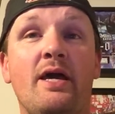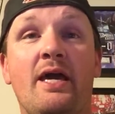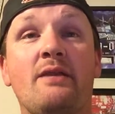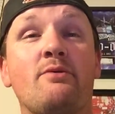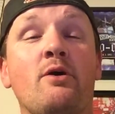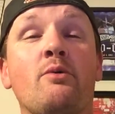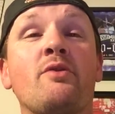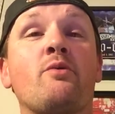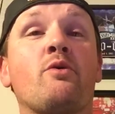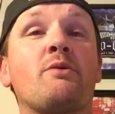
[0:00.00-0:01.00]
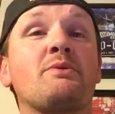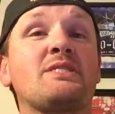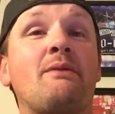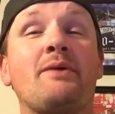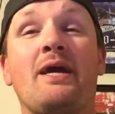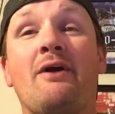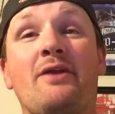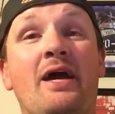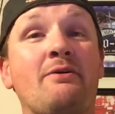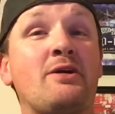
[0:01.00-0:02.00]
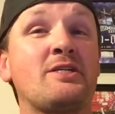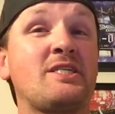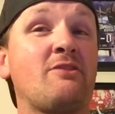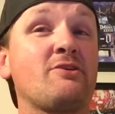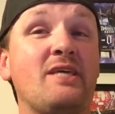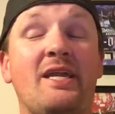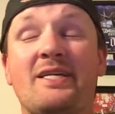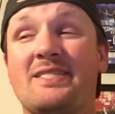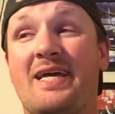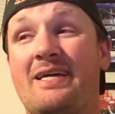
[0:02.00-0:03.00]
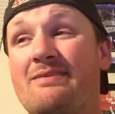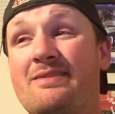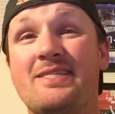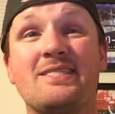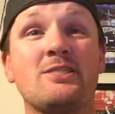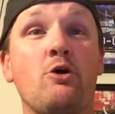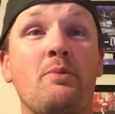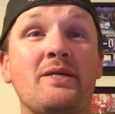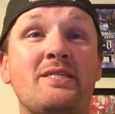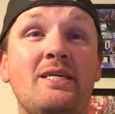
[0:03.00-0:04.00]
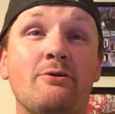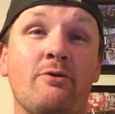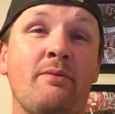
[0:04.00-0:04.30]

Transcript: And, you know, when the word was coming out, I honestly looked at it as like, this is no big deal.